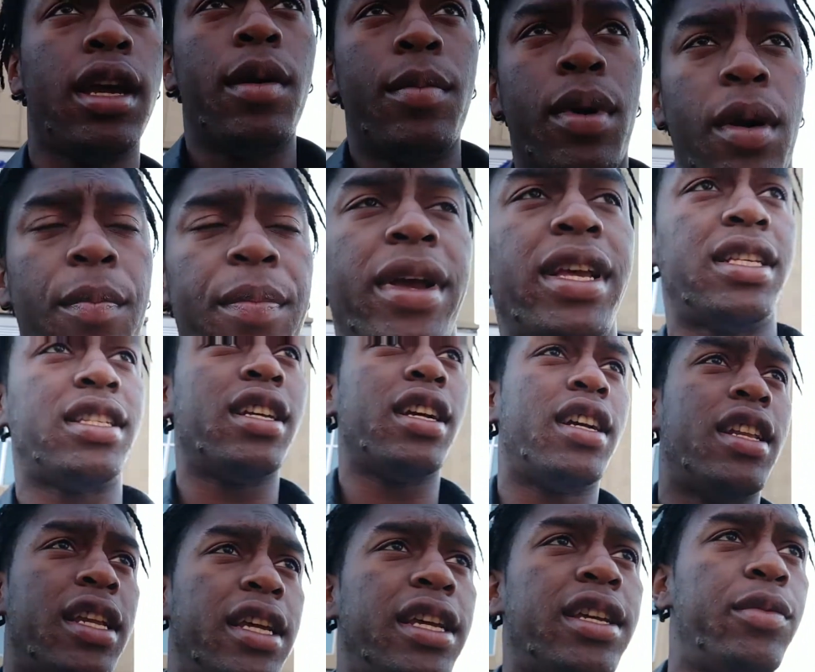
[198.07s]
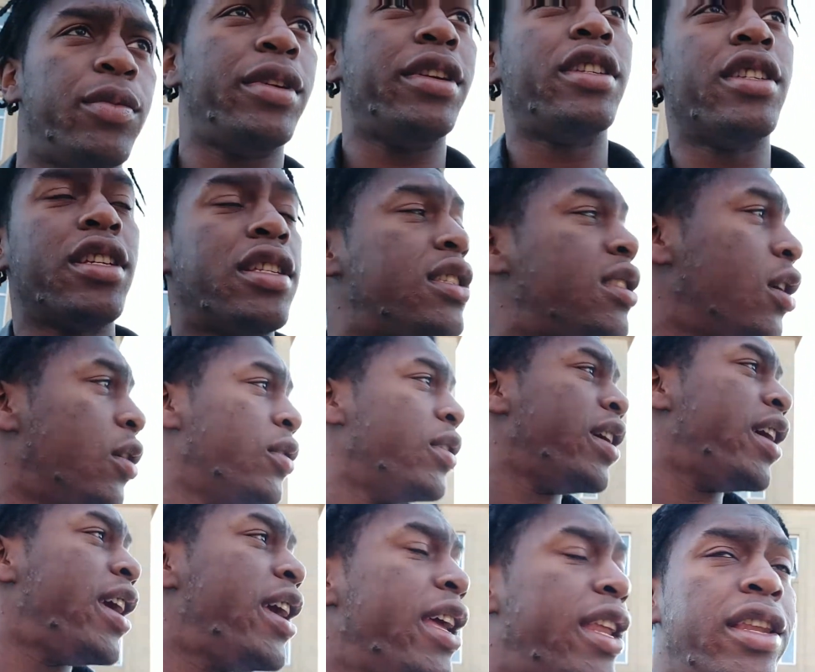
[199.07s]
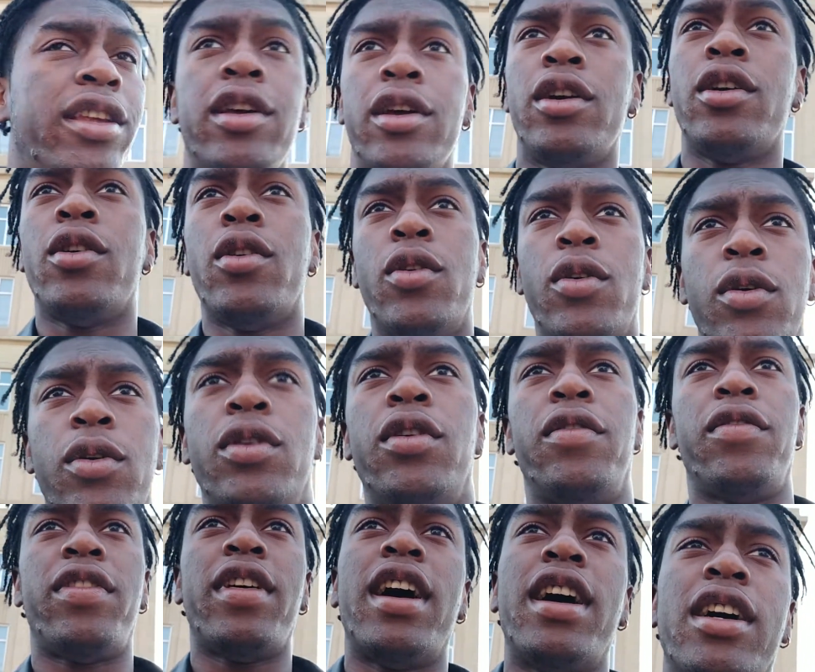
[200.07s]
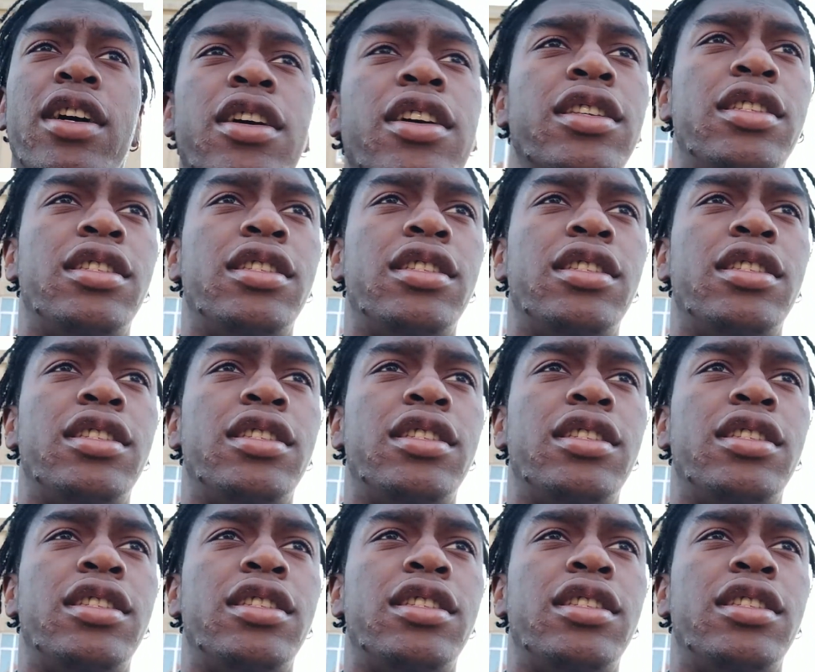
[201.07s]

But basically, we just donated all of that good